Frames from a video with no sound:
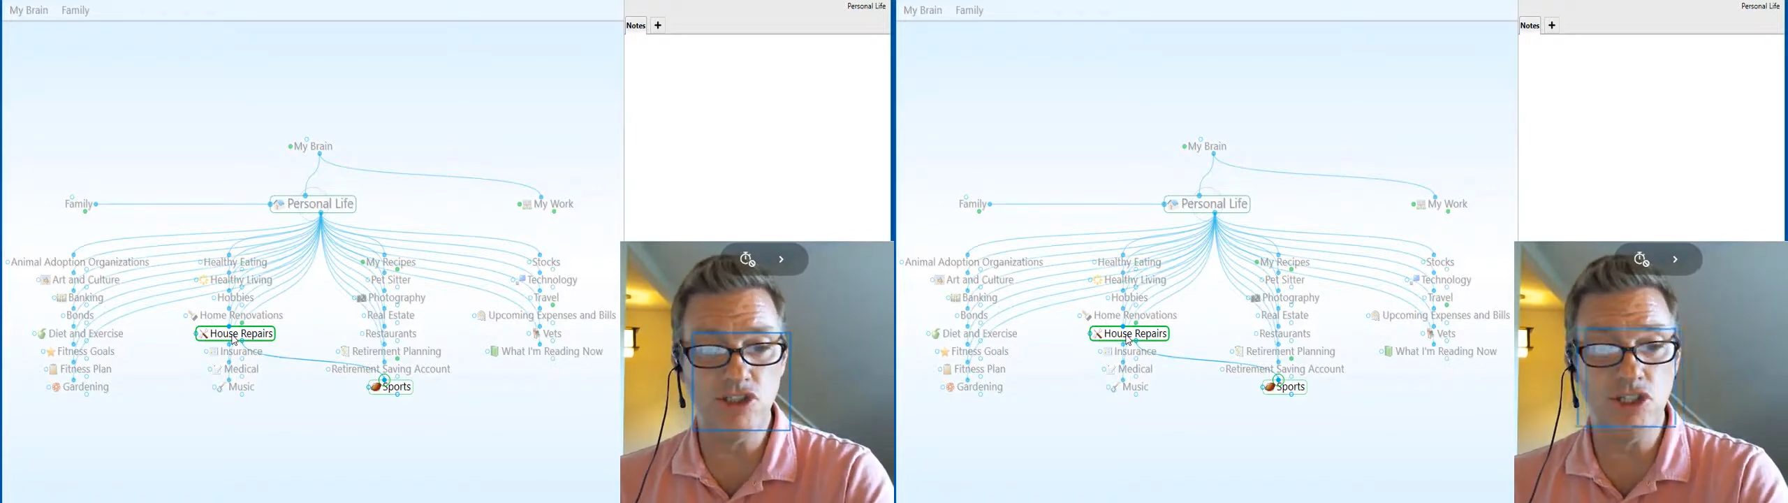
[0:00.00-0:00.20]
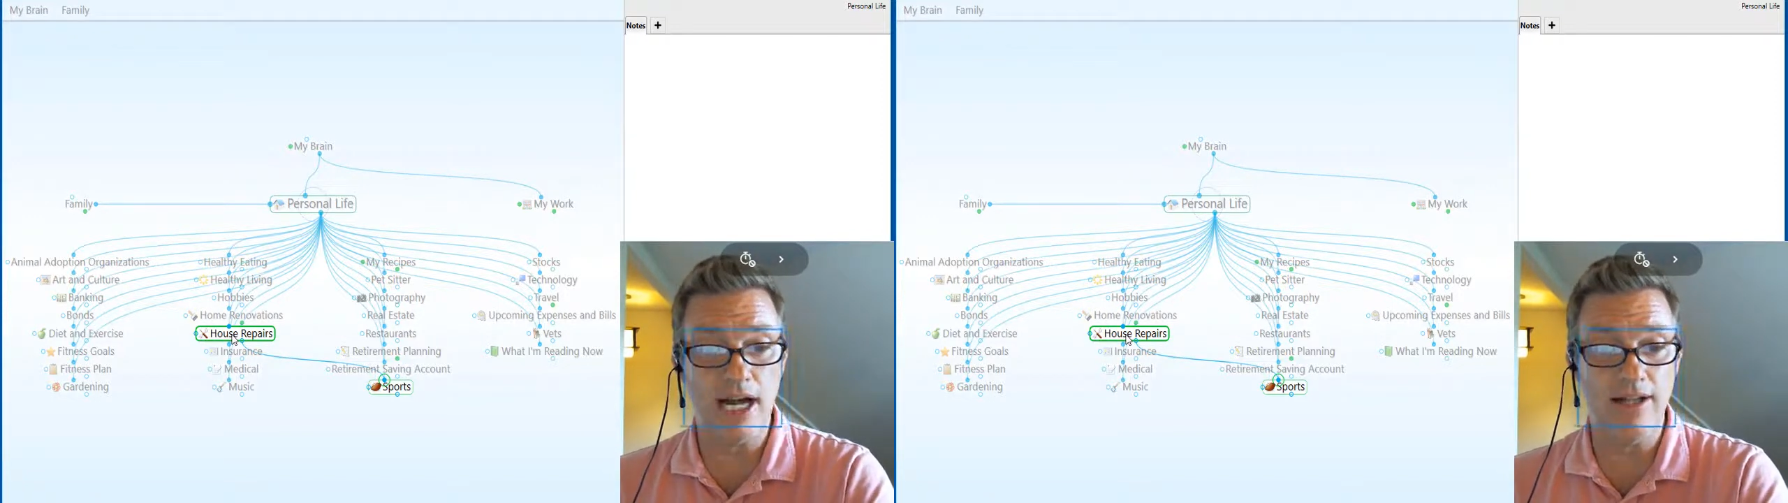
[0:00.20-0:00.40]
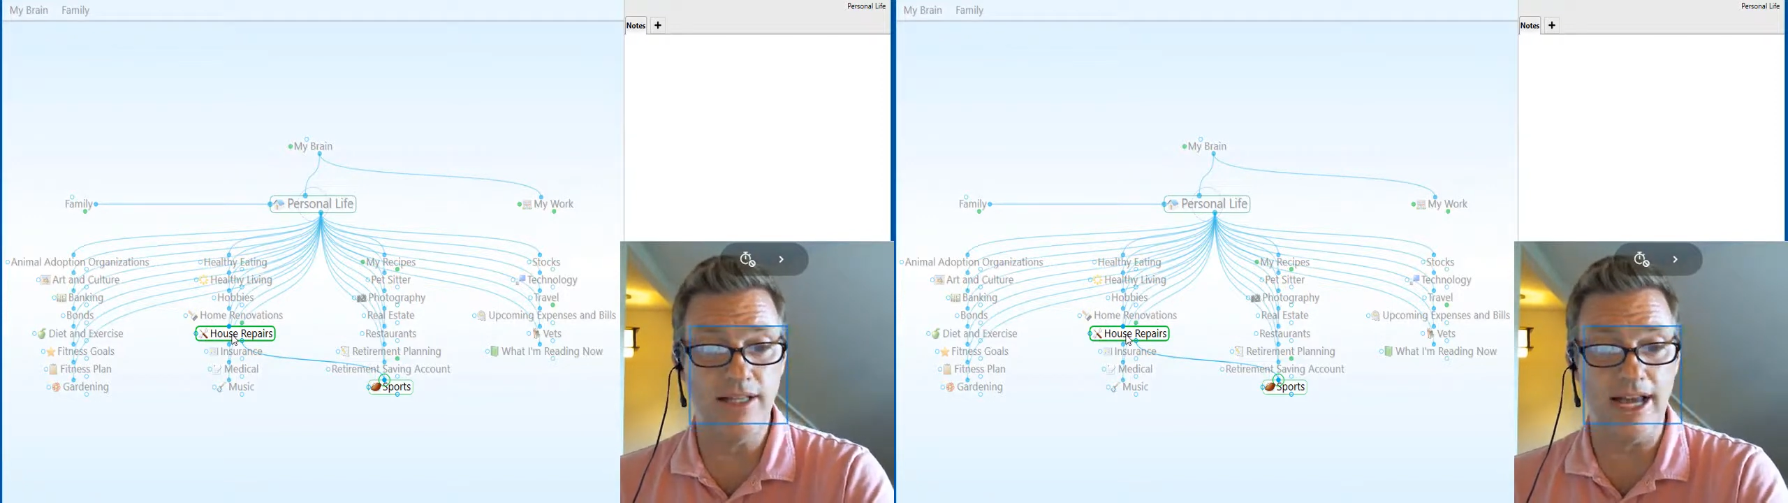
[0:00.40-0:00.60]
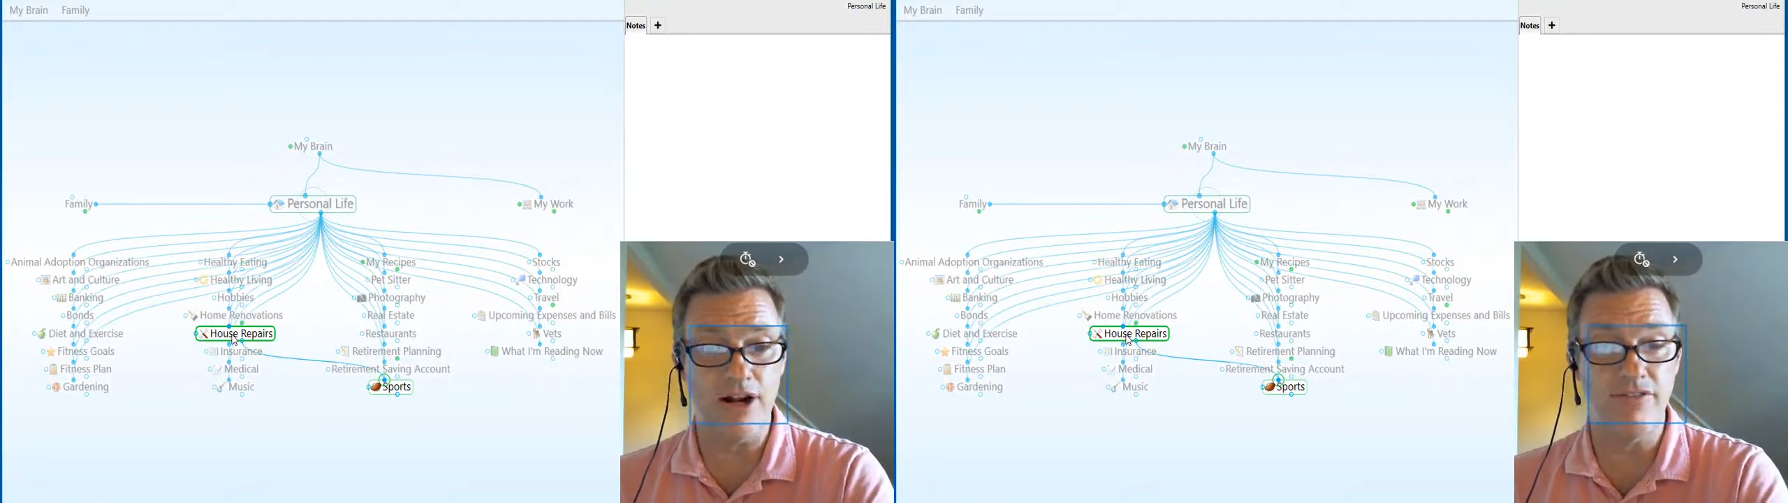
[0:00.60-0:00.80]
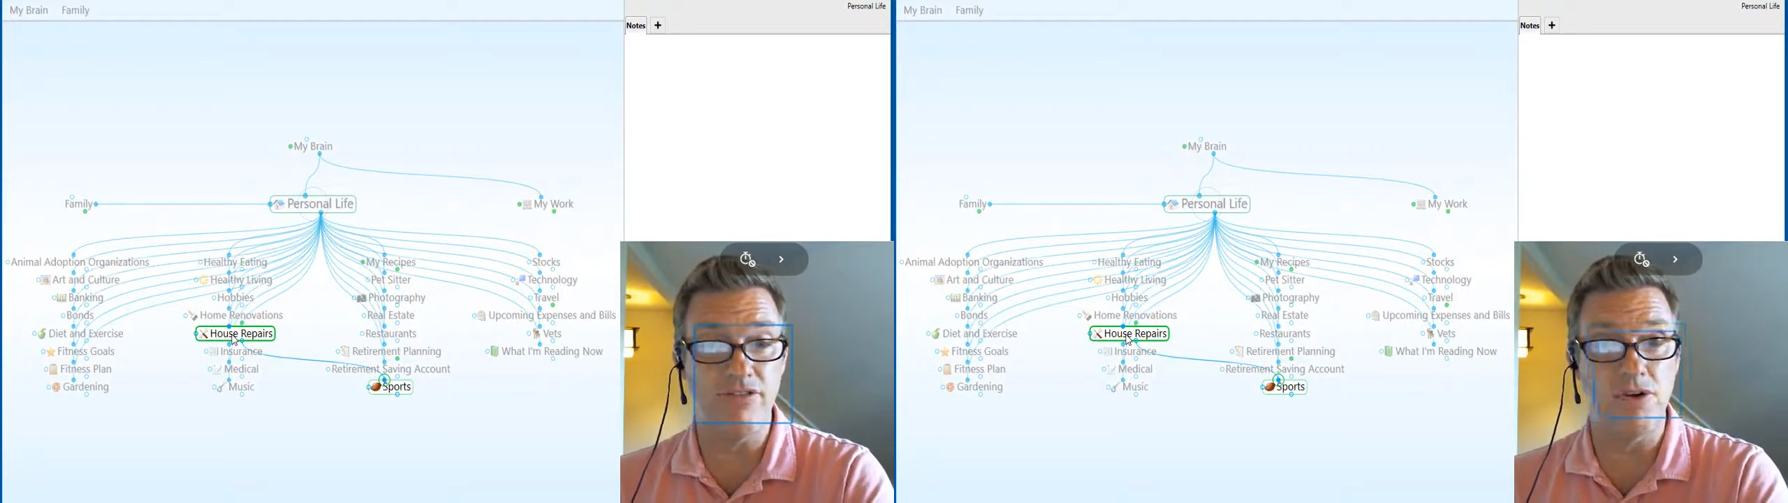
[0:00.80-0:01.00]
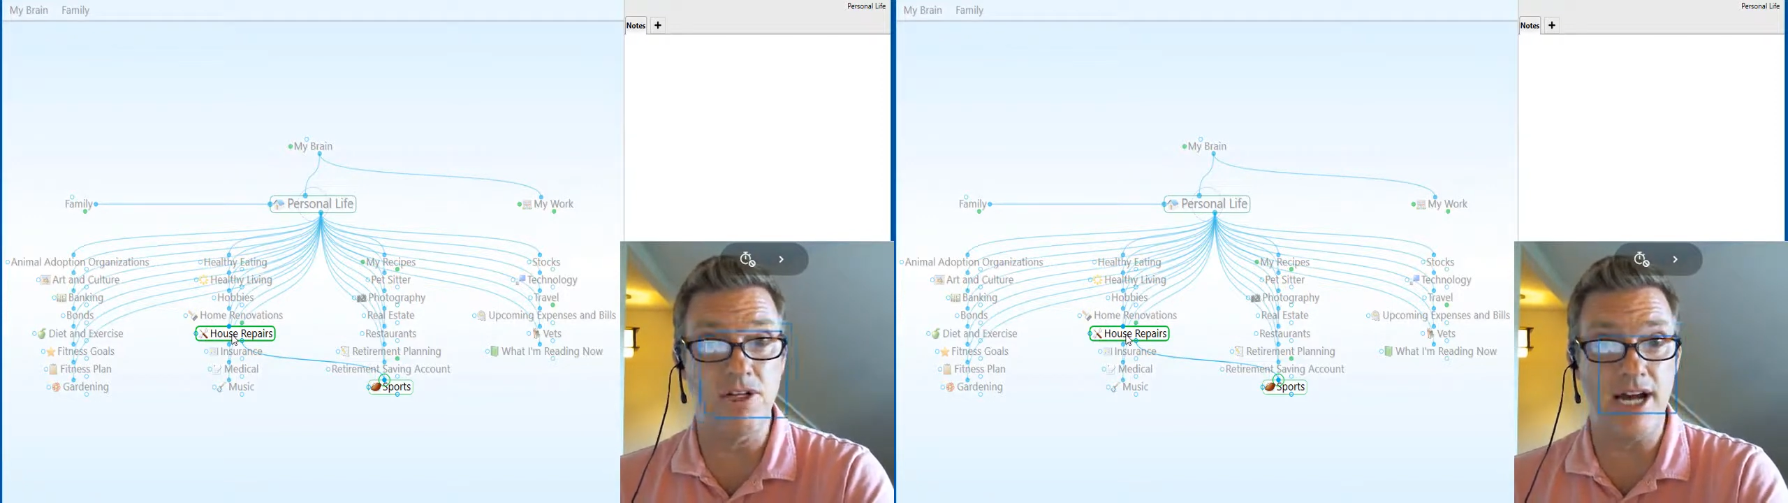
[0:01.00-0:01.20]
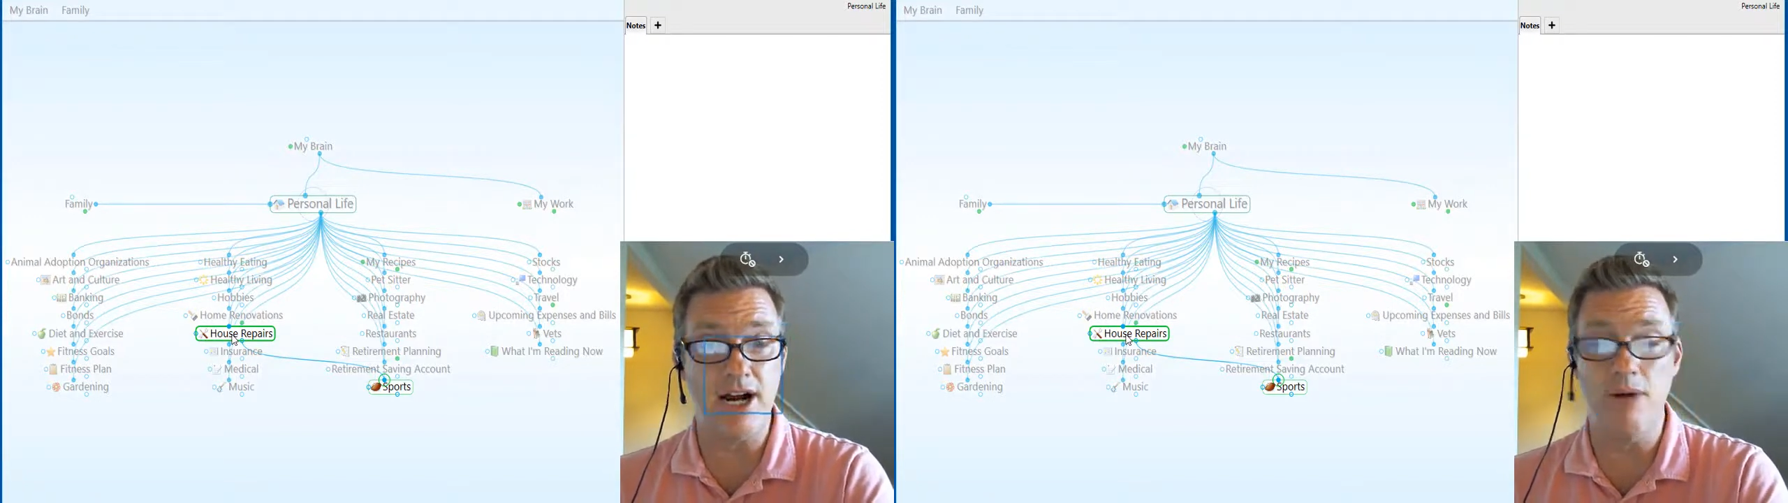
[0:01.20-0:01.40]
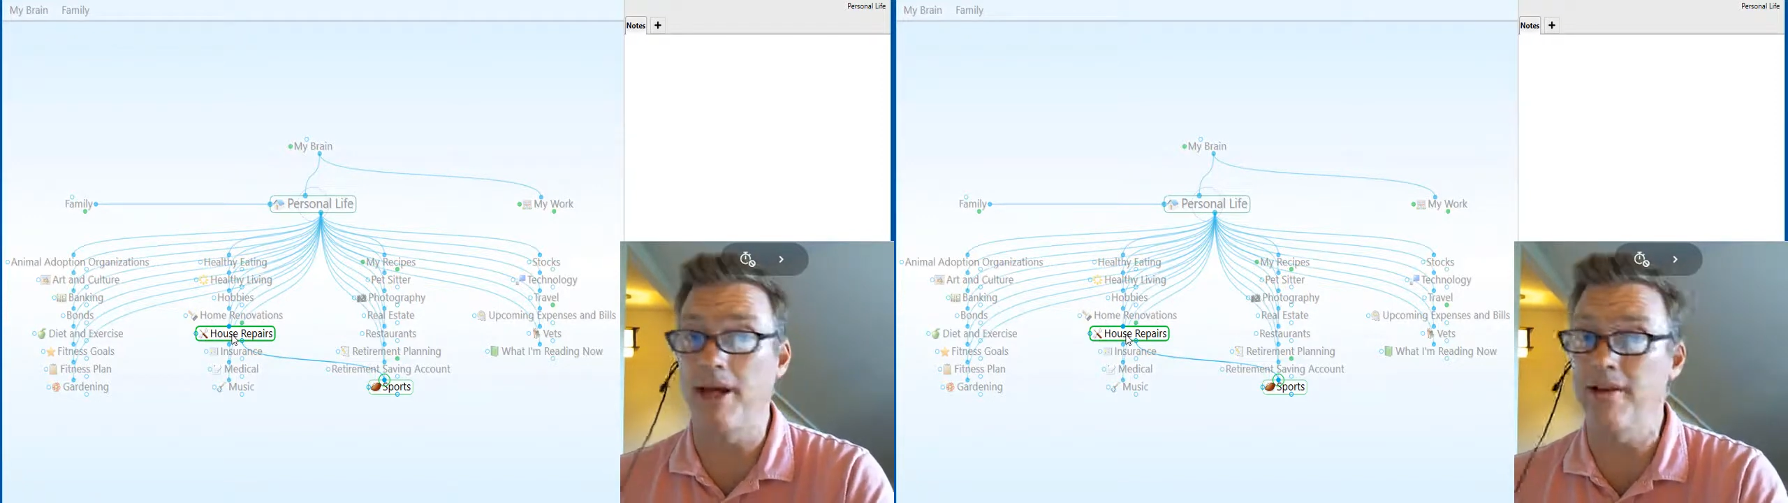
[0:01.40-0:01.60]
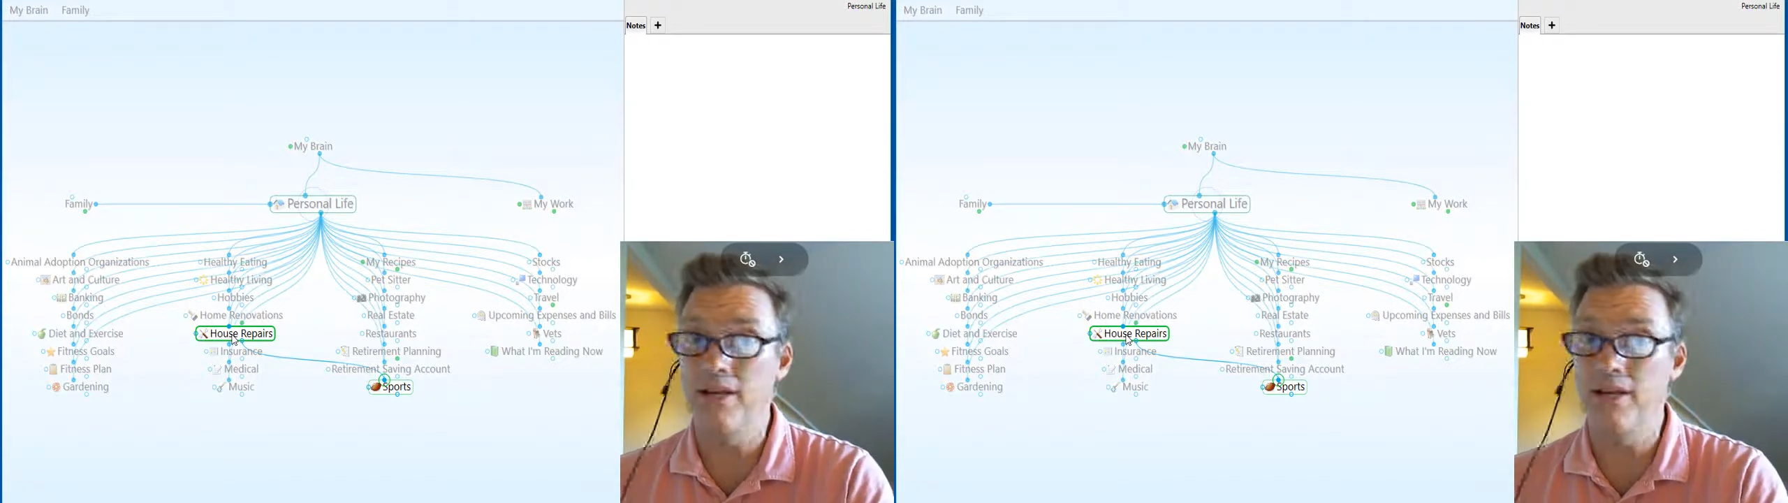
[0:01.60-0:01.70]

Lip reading: child gate off of retirement.